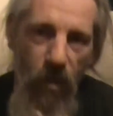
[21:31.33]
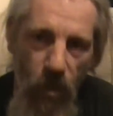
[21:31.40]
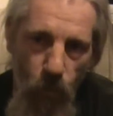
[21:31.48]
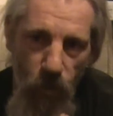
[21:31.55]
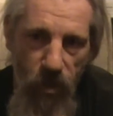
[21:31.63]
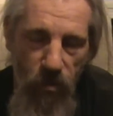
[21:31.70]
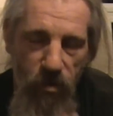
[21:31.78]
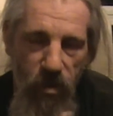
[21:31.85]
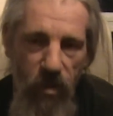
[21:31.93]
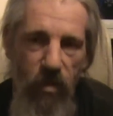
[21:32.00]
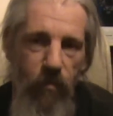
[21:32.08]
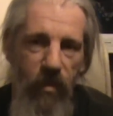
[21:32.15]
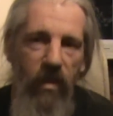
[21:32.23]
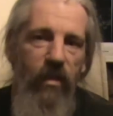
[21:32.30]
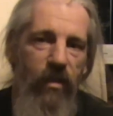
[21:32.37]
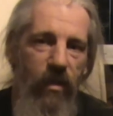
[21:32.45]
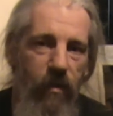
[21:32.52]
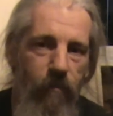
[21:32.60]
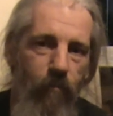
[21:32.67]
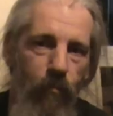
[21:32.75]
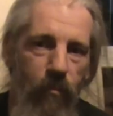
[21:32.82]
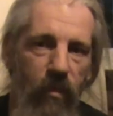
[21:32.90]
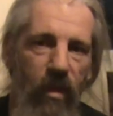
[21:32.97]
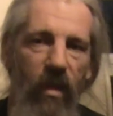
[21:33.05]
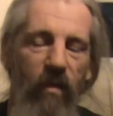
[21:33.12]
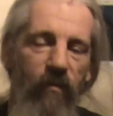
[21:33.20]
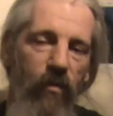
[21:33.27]
When you send your beers in,
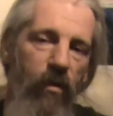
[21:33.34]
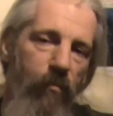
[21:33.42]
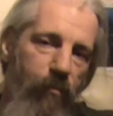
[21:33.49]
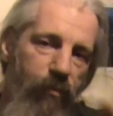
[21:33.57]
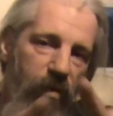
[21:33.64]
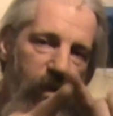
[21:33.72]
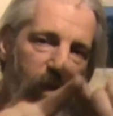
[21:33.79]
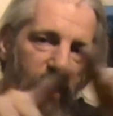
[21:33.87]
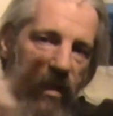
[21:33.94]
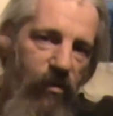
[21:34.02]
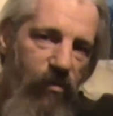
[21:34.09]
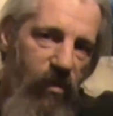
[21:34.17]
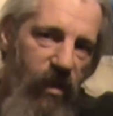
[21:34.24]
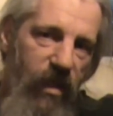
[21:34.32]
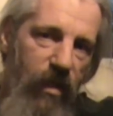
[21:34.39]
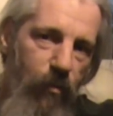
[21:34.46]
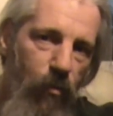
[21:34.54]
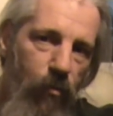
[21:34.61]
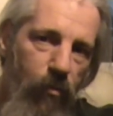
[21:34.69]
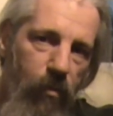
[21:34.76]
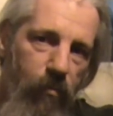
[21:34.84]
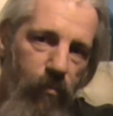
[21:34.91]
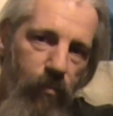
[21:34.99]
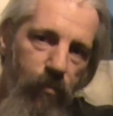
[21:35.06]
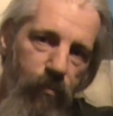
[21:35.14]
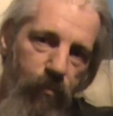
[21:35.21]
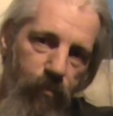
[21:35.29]
if you can print an extra label,
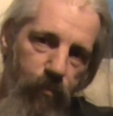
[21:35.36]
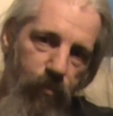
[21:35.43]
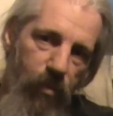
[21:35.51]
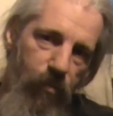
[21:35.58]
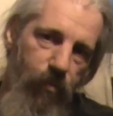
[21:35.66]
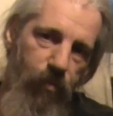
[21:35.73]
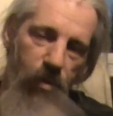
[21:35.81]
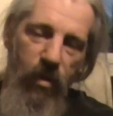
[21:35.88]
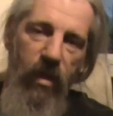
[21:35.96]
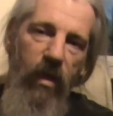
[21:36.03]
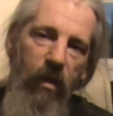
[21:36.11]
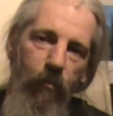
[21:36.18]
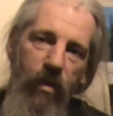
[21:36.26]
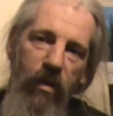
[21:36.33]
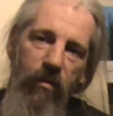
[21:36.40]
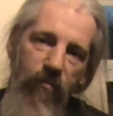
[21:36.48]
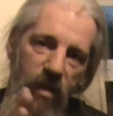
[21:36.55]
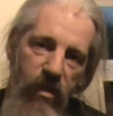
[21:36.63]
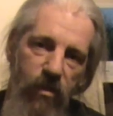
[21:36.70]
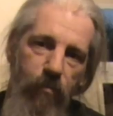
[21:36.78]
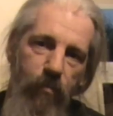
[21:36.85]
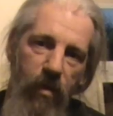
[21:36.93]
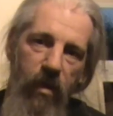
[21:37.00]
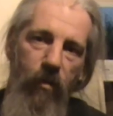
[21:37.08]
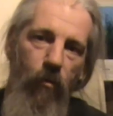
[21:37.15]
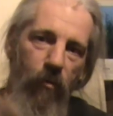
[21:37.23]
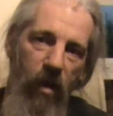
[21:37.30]
but put it in with your recipe
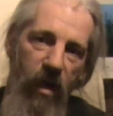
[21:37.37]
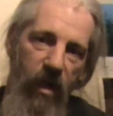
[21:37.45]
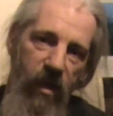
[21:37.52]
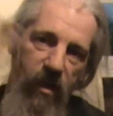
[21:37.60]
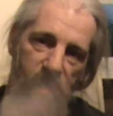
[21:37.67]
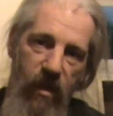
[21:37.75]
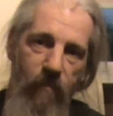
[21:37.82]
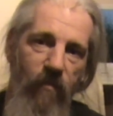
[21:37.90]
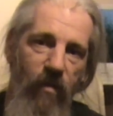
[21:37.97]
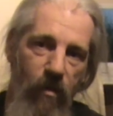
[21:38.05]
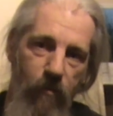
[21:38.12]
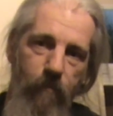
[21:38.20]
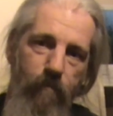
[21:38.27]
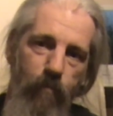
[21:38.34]
and all that in an envelope,